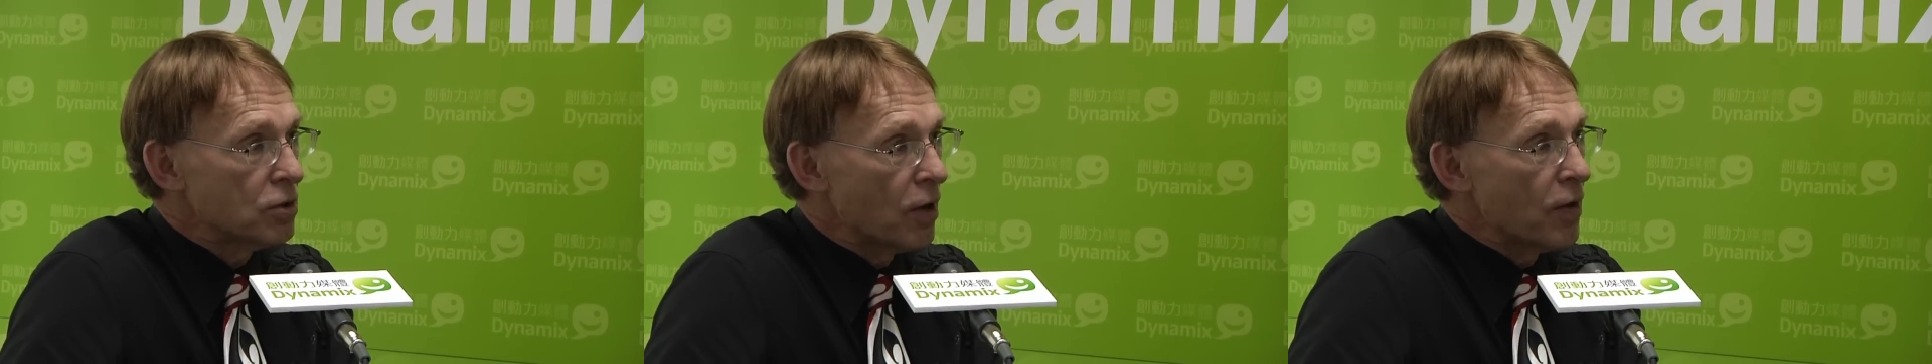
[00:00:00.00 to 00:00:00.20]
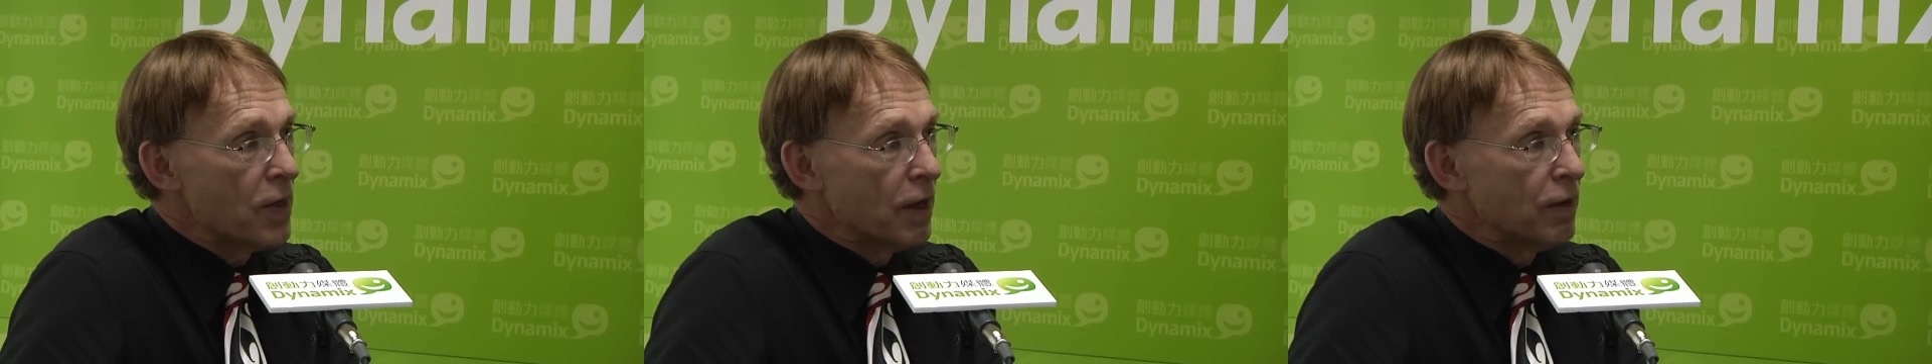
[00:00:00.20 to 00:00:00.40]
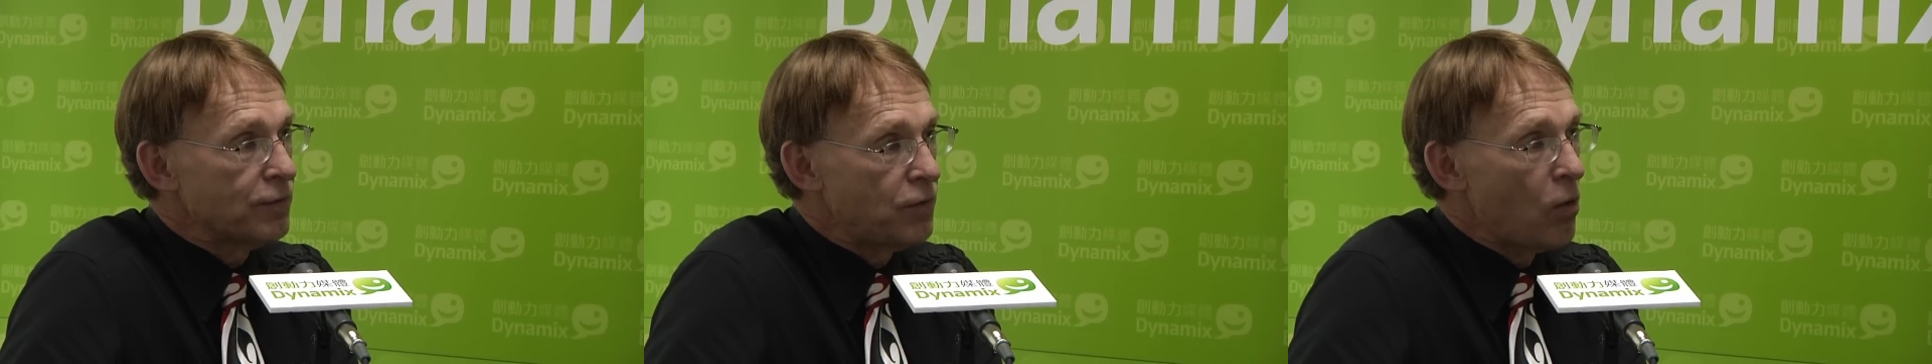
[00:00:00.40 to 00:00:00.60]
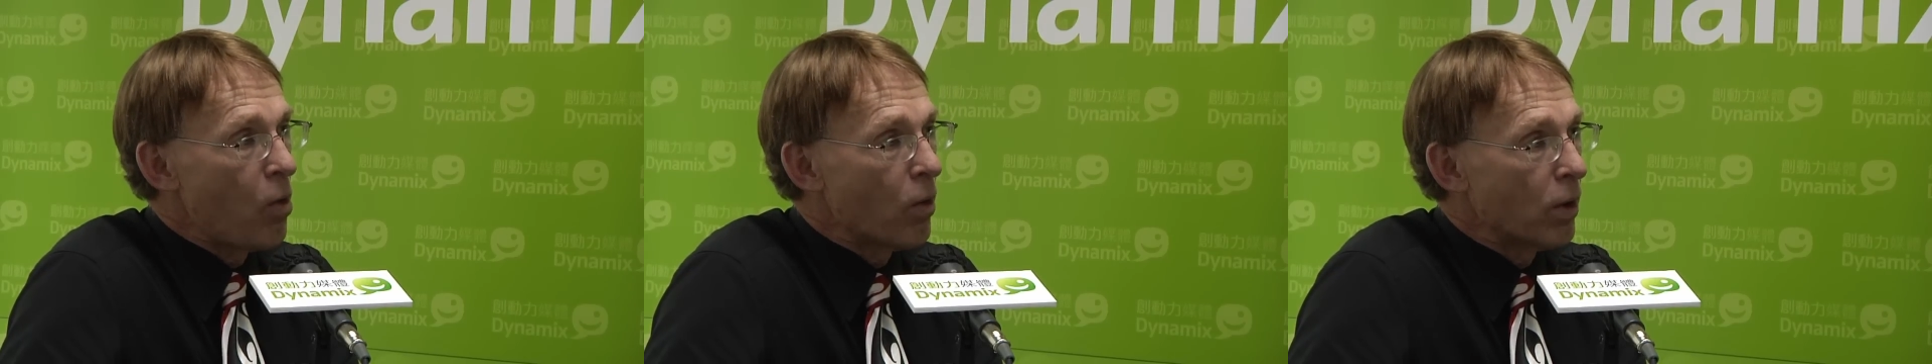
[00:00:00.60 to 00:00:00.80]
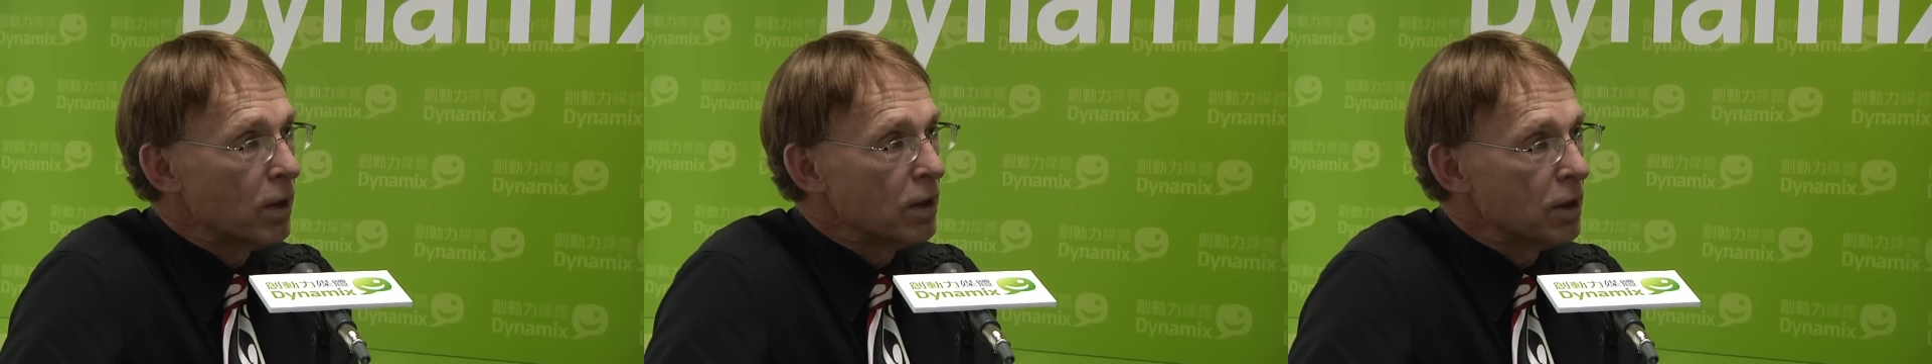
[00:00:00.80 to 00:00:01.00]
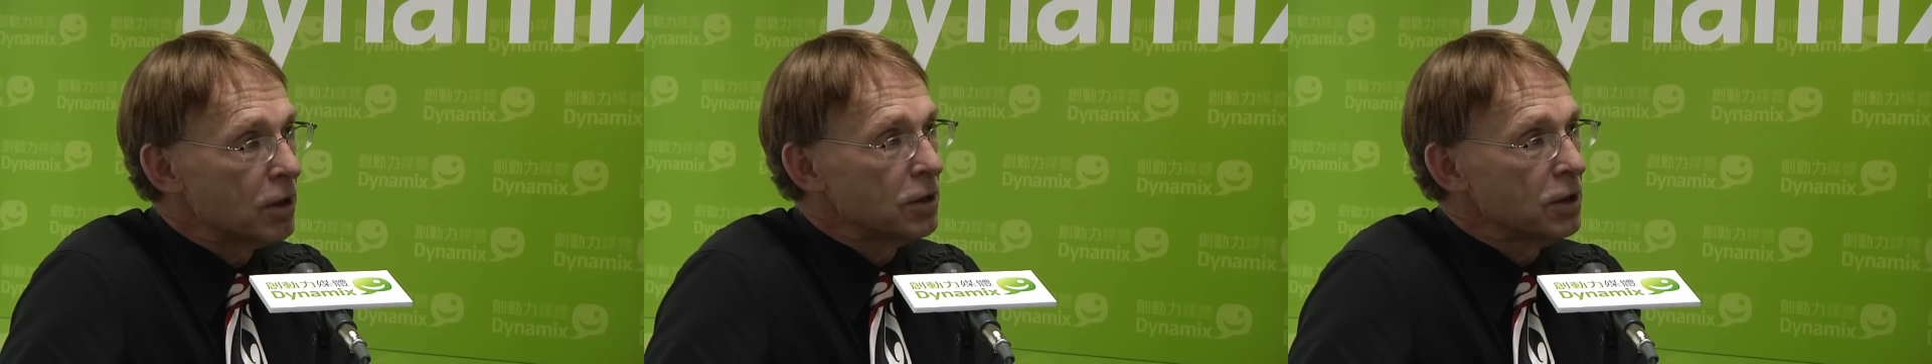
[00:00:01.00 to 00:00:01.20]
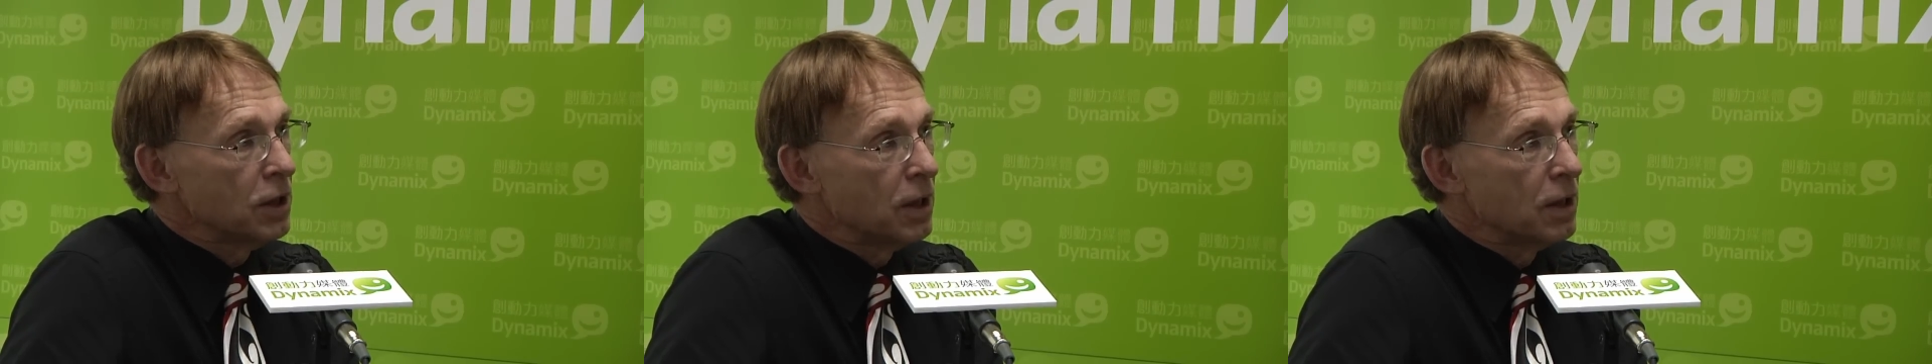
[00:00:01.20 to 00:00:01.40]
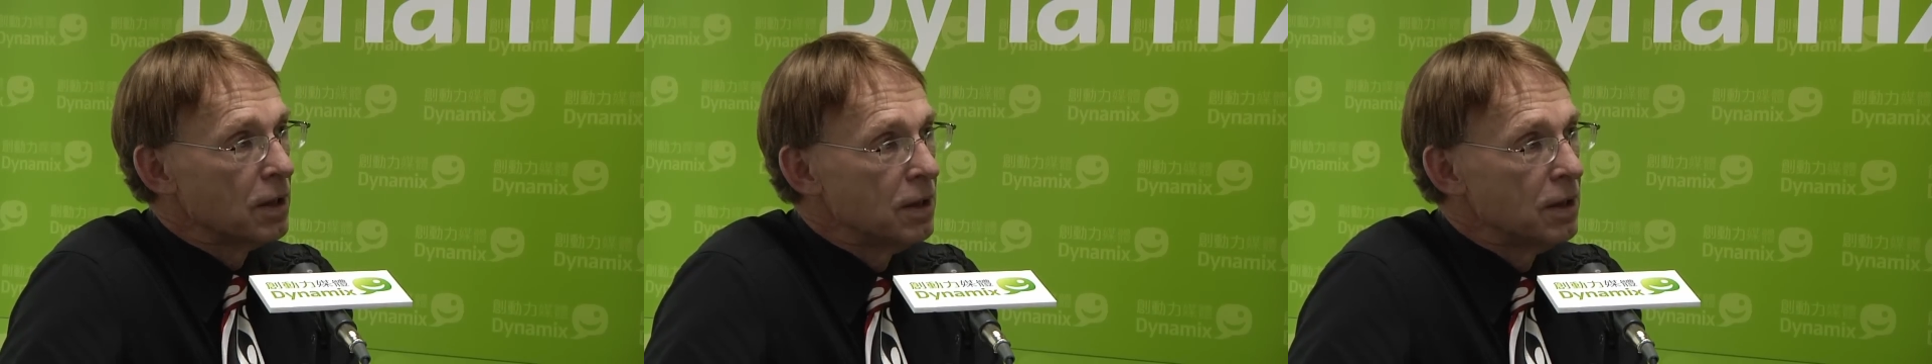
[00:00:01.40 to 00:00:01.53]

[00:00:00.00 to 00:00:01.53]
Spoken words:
are there for learning.